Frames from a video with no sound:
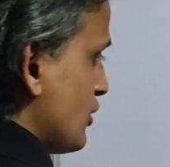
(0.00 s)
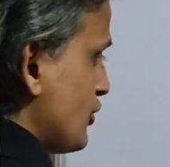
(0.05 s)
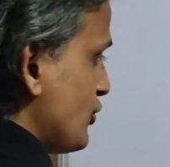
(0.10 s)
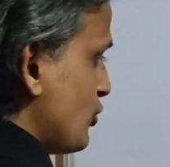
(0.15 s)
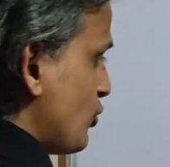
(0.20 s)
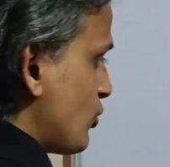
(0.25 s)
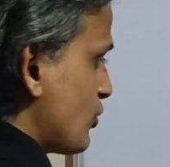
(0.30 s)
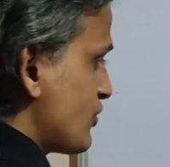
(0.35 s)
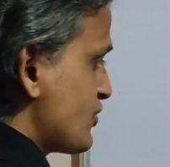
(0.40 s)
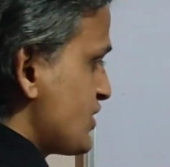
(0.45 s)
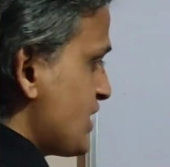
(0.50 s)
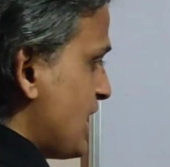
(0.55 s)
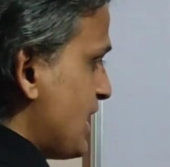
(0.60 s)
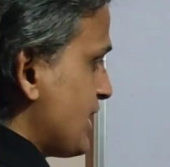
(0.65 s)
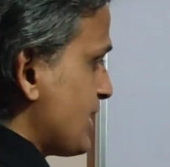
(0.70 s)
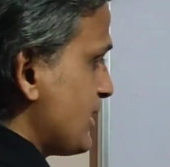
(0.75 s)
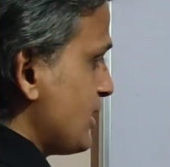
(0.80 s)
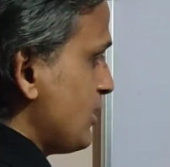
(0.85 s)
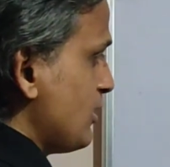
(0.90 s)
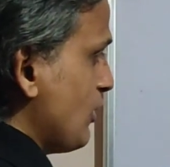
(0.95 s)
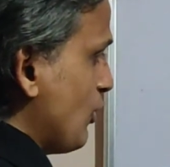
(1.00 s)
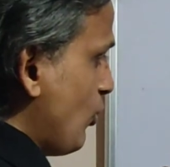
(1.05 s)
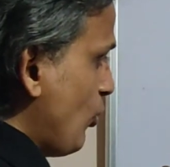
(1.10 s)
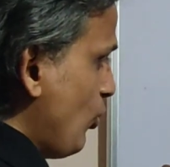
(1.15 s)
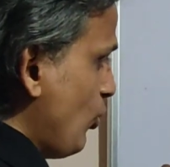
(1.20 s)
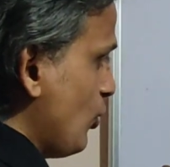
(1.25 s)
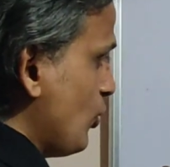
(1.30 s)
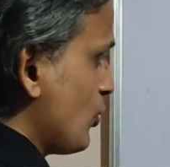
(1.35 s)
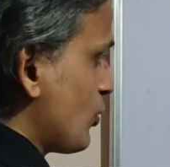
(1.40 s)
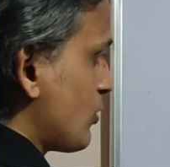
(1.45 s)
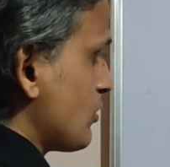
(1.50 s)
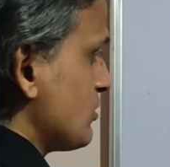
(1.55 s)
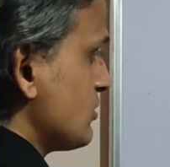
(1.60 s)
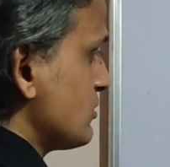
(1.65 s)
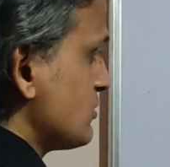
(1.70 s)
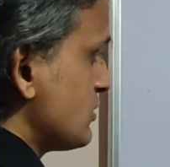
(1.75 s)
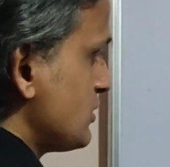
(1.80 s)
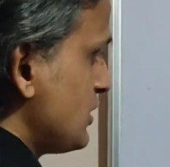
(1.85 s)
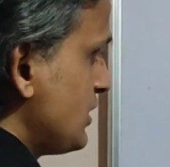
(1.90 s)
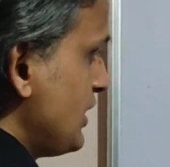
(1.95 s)
not channel or
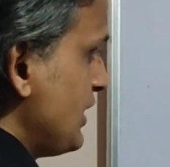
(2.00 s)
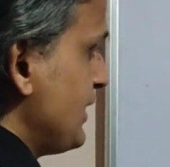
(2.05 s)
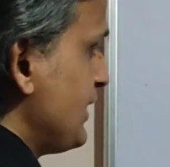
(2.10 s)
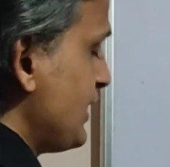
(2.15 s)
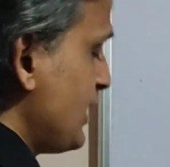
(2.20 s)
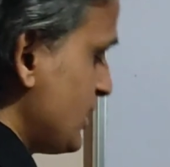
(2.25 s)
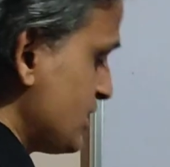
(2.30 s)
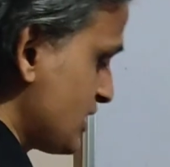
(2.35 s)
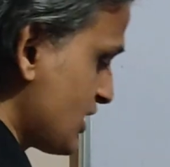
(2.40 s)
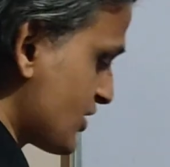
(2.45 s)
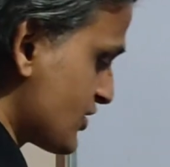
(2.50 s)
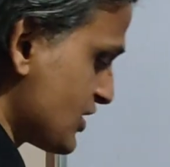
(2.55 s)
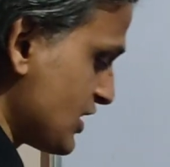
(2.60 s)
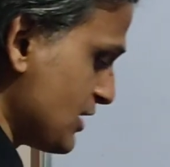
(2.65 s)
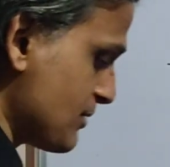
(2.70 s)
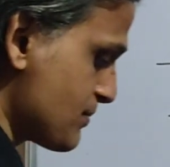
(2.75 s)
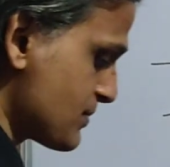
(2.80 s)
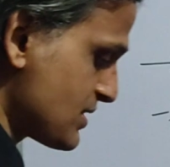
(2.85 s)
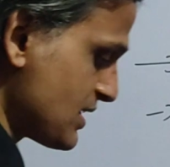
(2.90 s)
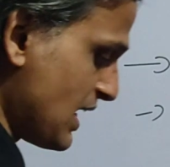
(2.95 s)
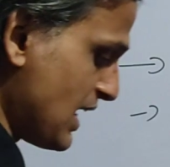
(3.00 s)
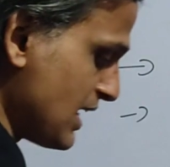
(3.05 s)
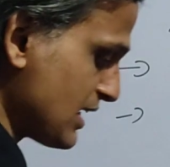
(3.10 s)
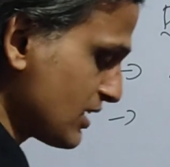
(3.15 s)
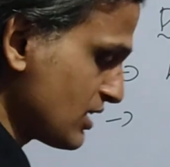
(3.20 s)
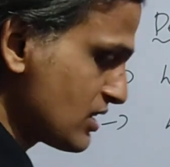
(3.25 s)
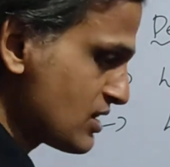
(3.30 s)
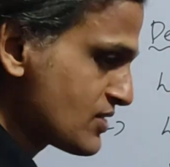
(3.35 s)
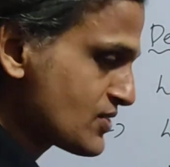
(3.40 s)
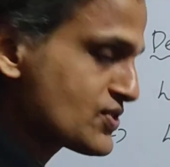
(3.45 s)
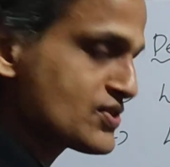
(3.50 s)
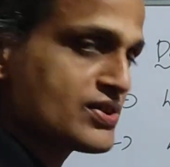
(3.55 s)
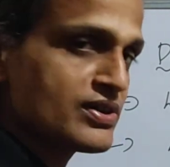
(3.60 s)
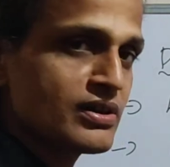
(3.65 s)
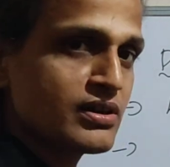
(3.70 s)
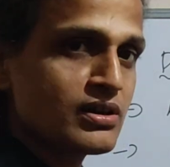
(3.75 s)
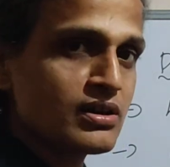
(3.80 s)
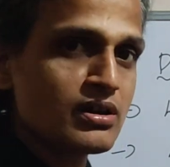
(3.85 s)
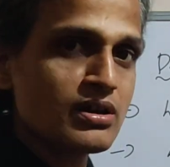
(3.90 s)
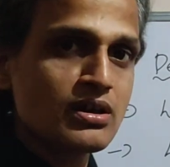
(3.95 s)
any other shapes, angles?
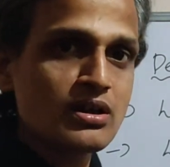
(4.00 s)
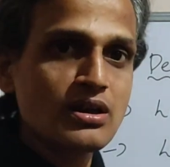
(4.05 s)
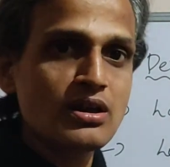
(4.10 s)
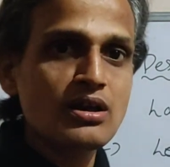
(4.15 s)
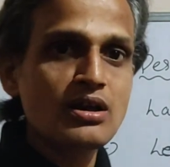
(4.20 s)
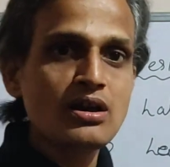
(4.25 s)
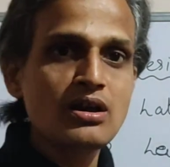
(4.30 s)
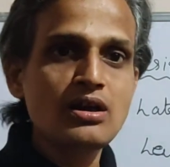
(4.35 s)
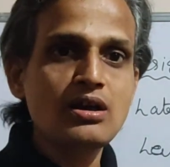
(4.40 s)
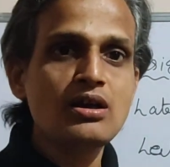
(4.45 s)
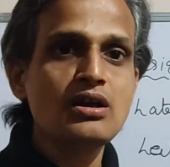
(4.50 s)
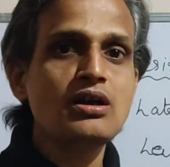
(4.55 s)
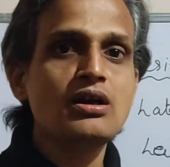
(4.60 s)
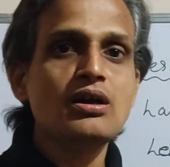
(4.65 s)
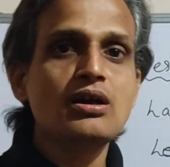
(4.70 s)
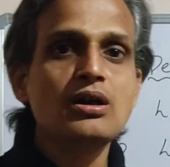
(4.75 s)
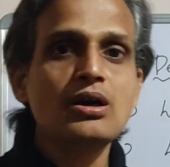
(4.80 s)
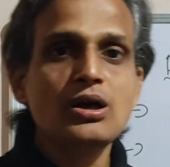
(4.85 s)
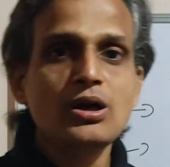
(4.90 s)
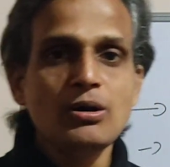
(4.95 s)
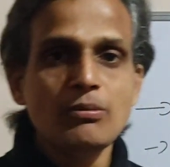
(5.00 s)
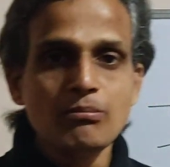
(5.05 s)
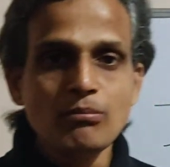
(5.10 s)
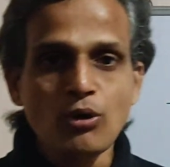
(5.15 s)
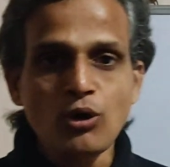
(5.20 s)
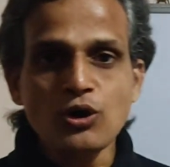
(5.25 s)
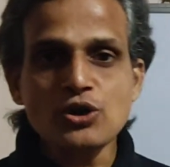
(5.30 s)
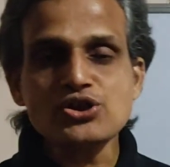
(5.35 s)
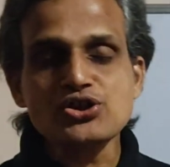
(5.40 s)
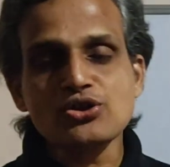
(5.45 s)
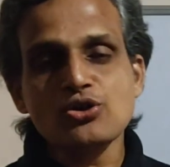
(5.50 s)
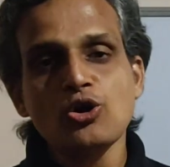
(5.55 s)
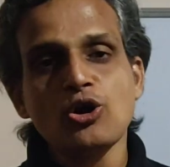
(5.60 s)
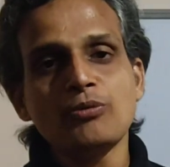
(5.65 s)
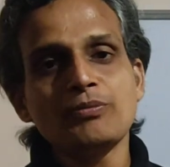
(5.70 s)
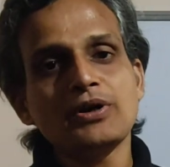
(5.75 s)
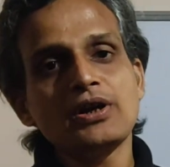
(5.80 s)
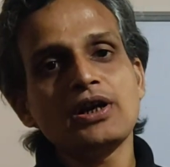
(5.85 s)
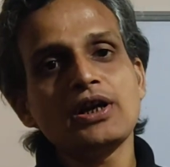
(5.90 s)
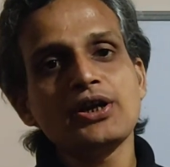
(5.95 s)
Most
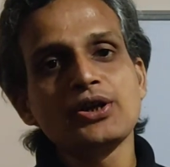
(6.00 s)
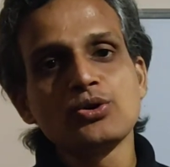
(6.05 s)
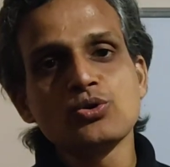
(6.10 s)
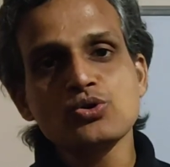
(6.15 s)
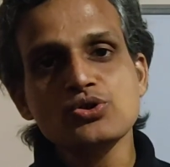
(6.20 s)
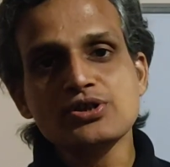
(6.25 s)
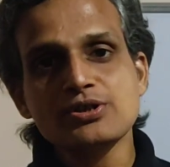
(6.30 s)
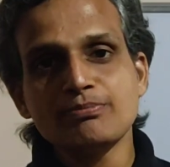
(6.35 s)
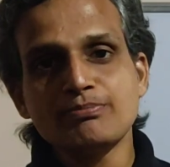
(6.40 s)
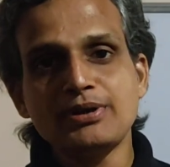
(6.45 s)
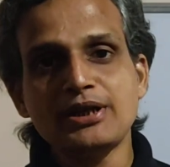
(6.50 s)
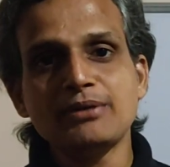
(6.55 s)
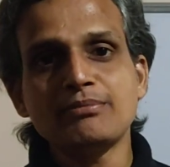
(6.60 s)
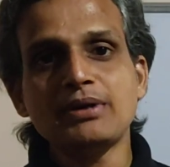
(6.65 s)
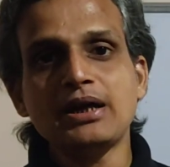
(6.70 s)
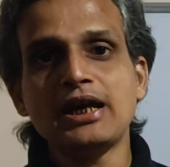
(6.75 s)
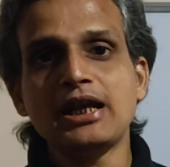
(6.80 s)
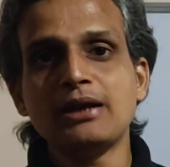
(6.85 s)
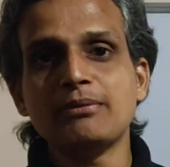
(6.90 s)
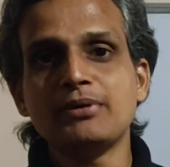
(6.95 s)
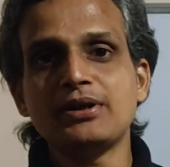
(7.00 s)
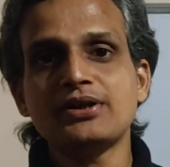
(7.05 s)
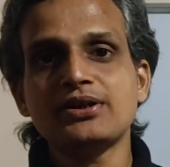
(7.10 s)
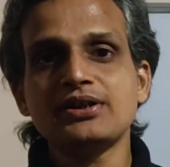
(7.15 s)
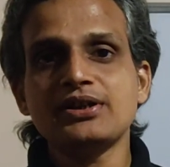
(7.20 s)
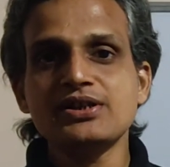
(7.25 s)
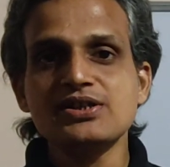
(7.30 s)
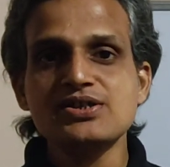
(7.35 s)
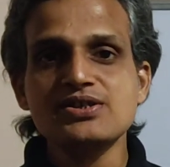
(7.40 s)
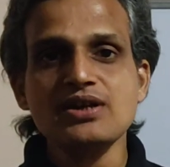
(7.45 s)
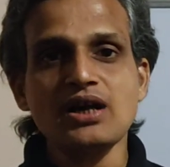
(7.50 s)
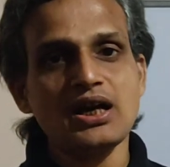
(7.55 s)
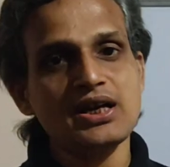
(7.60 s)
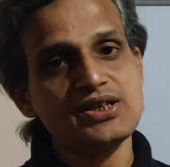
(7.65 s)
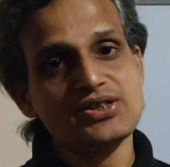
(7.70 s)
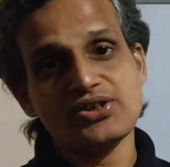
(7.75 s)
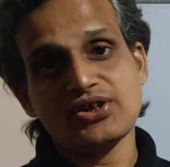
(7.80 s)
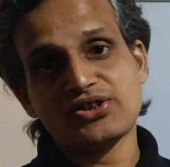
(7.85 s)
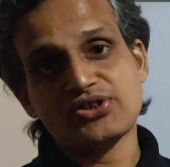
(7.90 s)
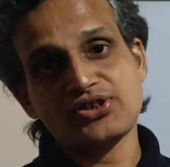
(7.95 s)
commonly used beam element is
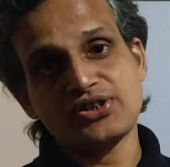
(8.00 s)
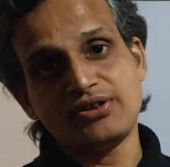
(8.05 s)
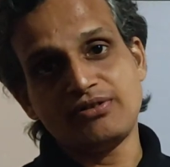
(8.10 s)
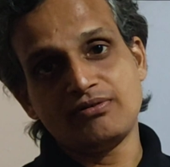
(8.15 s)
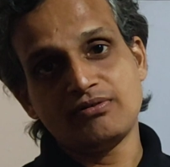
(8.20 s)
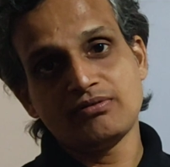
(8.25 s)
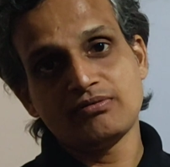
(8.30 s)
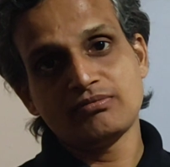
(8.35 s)
I section.